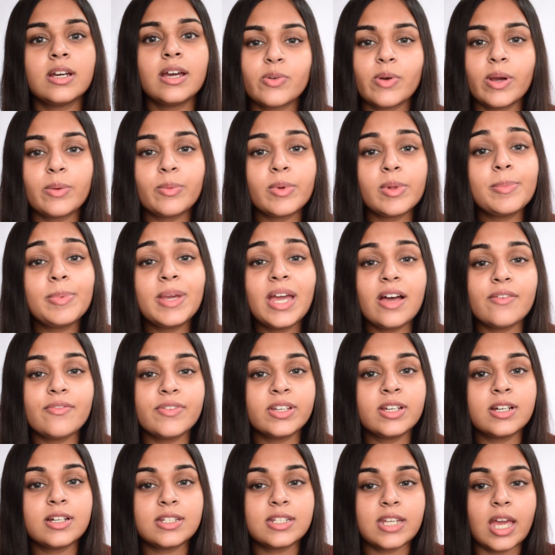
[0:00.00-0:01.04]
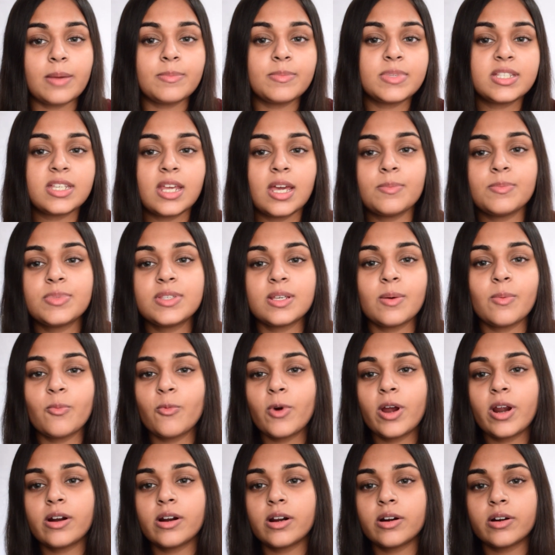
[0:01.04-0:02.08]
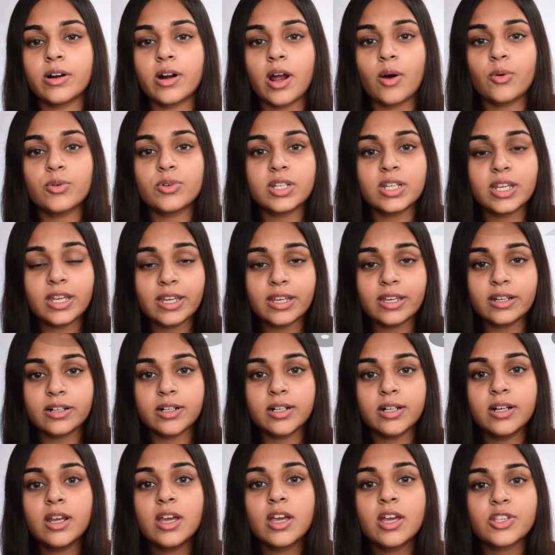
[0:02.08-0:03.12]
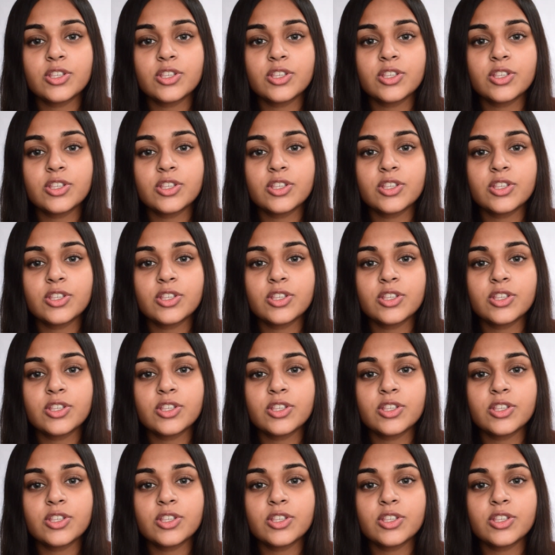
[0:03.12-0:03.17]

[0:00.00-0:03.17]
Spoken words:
So I will be having a timestamp somewhere around here